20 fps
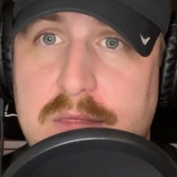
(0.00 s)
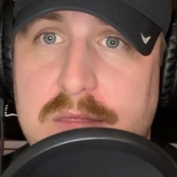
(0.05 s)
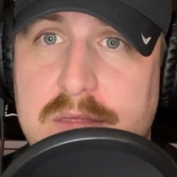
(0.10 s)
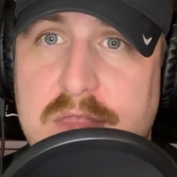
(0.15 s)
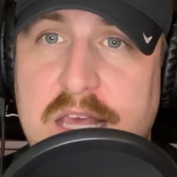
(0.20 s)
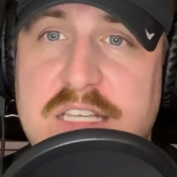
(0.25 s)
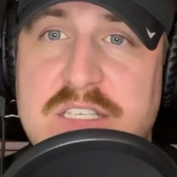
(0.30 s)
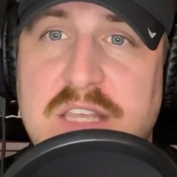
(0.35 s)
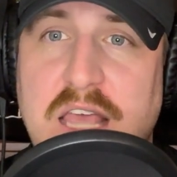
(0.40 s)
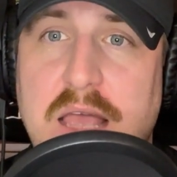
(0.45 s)

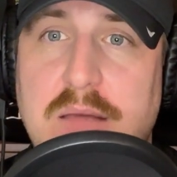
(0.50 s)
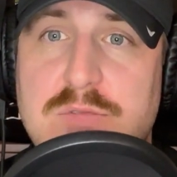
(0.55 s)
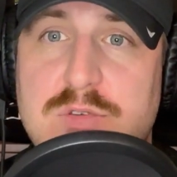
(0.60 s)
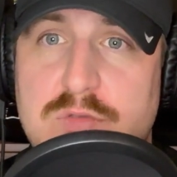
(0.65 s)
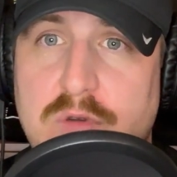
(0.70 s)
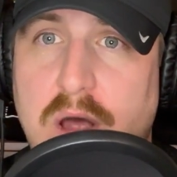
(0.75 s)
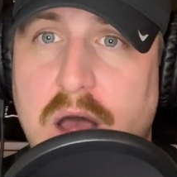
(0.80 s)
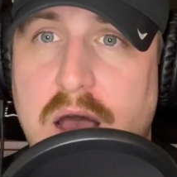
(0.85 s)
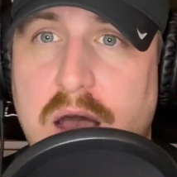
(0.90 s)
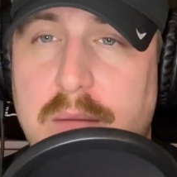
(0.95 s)
this game's
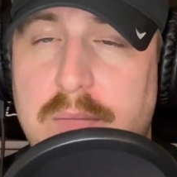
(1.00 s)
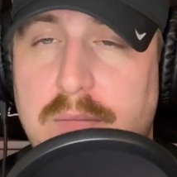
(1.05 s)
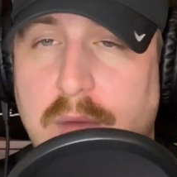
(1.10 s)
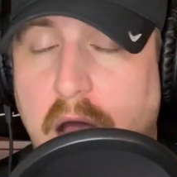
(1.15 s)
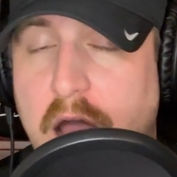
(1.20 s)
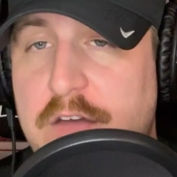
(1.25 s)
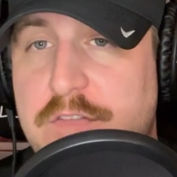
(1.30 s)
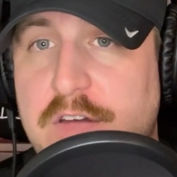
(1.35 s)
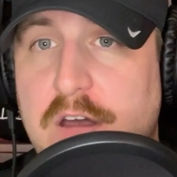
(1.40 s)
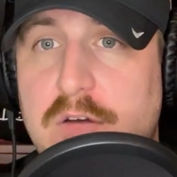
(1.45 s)
um,
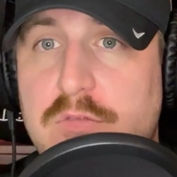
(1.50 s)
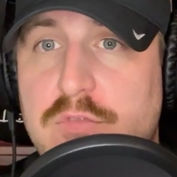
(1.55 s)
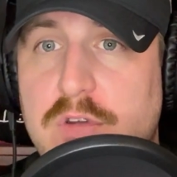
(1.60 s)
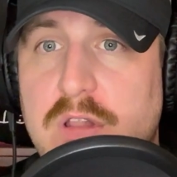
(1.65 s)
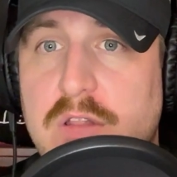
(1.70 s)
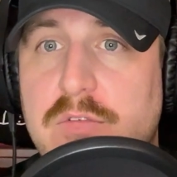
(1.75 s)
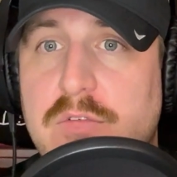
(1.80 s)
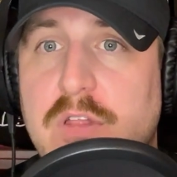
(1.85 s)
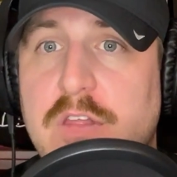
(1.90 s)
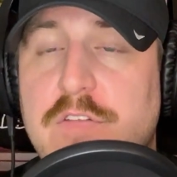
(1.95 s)
I found
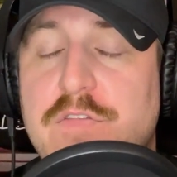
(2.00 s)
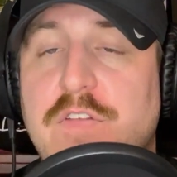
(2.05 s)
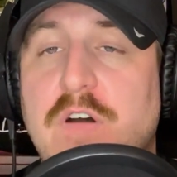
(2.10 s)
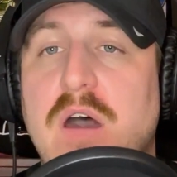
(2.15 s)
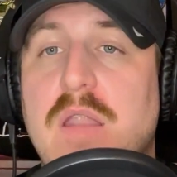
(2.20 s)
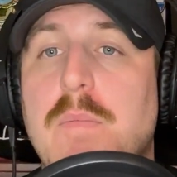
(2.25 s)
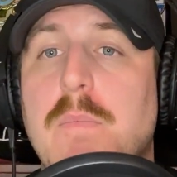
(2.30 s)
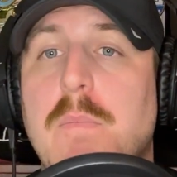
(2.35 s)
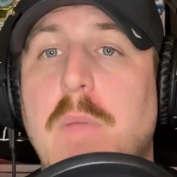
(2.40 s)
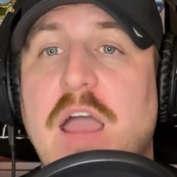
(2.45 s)
really really
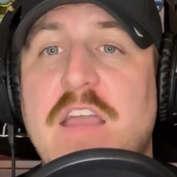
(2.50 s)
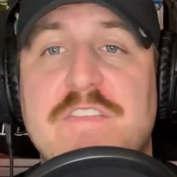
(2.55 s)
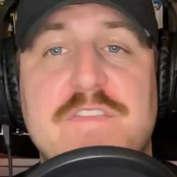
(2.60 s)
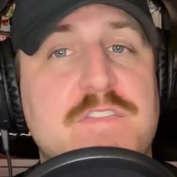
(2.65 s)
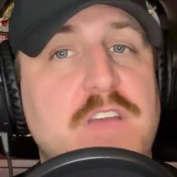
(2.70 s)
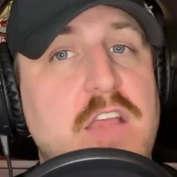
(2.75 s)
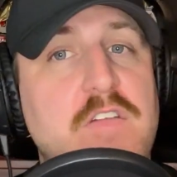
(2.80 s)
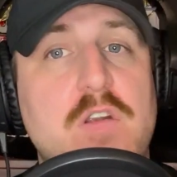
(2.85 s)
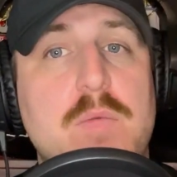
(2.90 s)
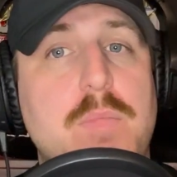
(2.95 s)
fun. My
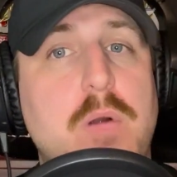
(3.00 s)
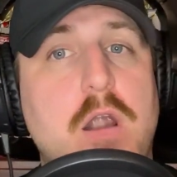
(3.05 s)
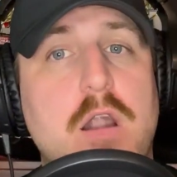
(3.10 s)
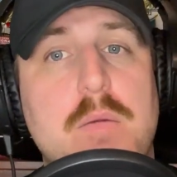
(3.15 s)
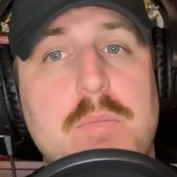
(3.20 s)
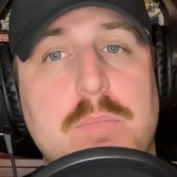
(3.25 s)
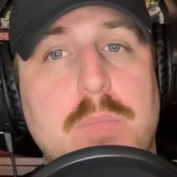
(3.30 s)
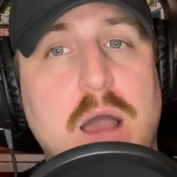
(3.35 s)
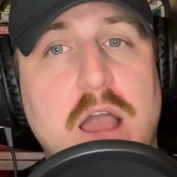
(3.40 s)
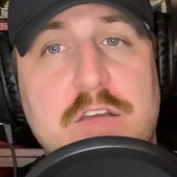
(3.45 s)
favorite
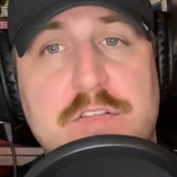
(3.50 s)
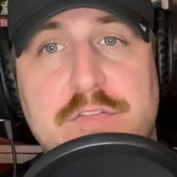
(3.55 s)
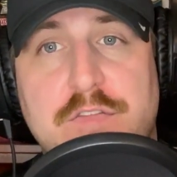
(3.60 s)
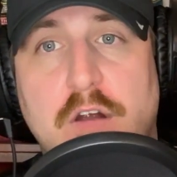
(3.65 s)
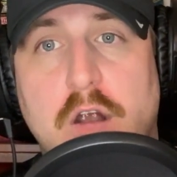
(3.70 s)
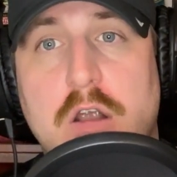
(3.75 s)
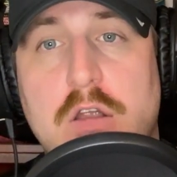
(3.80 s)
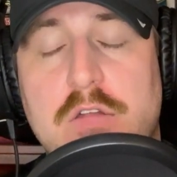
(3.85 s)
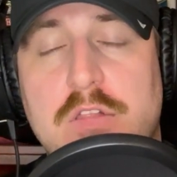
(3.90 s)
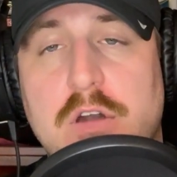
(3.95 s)
part by
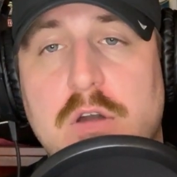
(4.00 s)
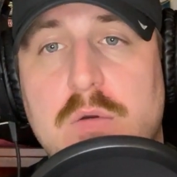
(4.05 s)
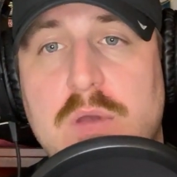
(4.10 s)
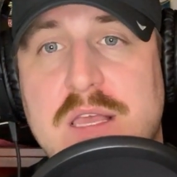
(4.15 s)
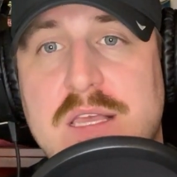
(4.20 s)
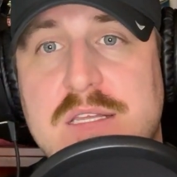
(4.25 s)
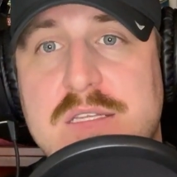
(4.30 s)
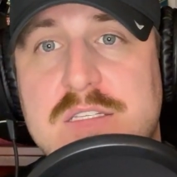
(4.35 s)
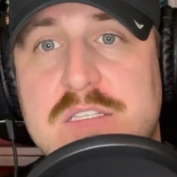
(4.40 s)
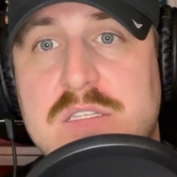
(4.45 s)
far though
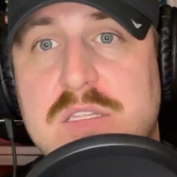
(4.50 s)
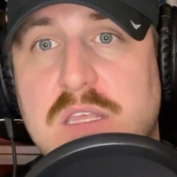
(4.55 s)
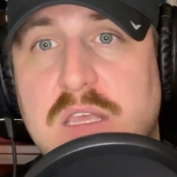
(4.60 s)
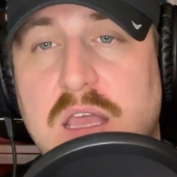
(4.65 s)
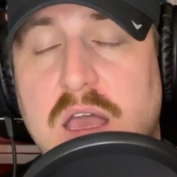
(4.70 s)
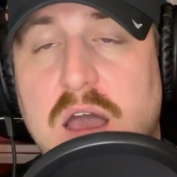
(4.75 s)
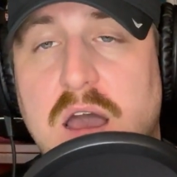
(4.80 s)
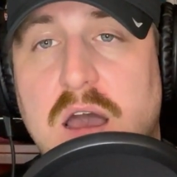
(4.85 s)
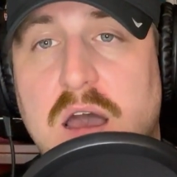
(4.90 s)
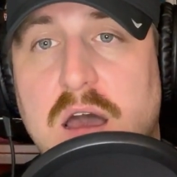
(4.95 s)
is the
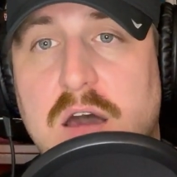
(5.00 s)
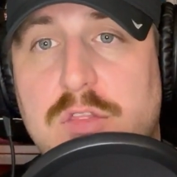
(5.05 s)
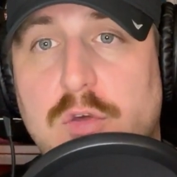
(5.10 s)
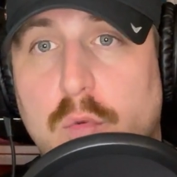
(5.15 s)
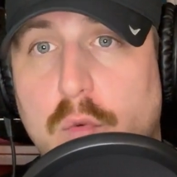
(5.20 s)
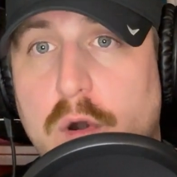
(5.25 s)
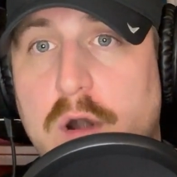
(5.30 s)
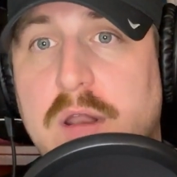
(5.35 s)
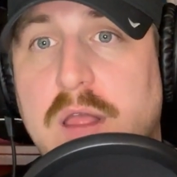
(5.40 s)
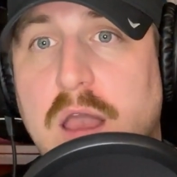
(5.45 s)
uh, the
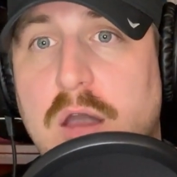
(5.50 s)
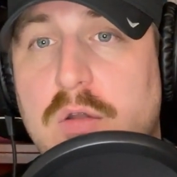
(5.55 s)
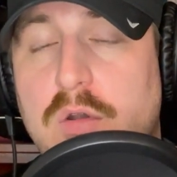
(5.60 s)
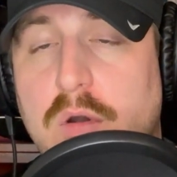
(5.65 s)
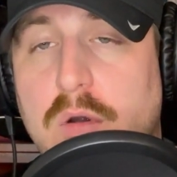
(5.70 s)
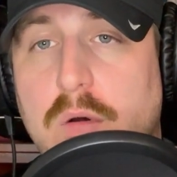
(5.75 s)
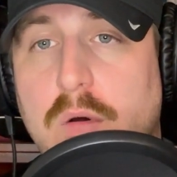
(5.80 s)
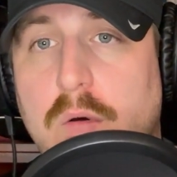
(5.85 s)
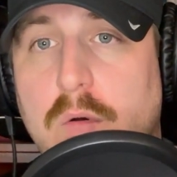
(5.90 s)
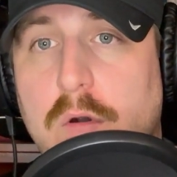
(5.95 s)
workout
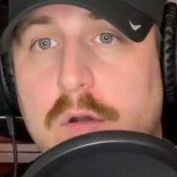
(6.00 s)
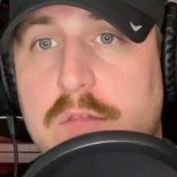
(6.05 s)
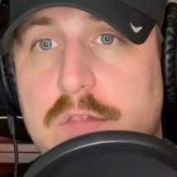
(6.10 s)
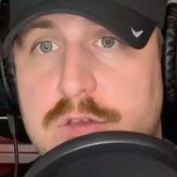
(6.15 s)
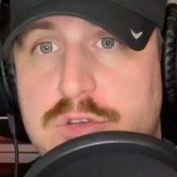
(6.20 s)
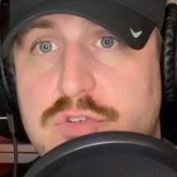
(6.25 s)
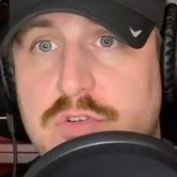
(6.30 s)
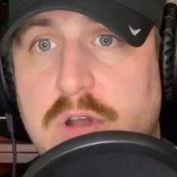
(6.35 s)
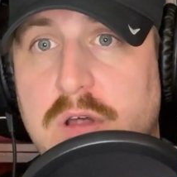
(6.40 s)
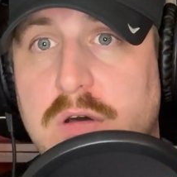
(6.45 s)
or, or the
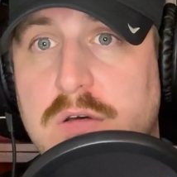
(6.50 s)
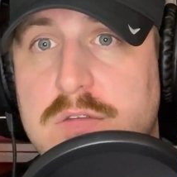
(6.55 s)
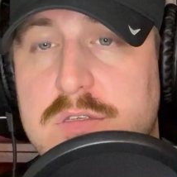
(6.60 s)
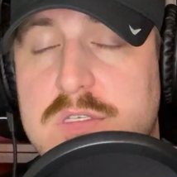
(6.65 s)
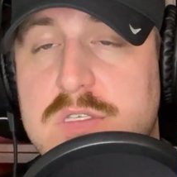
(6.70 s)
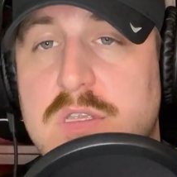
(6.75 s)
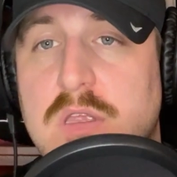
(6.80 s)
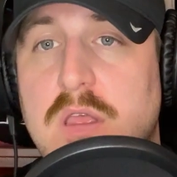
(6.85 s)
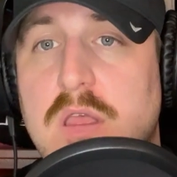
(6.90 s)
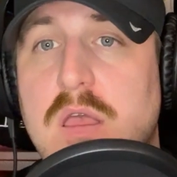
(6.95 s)

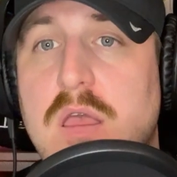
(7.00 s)
drills,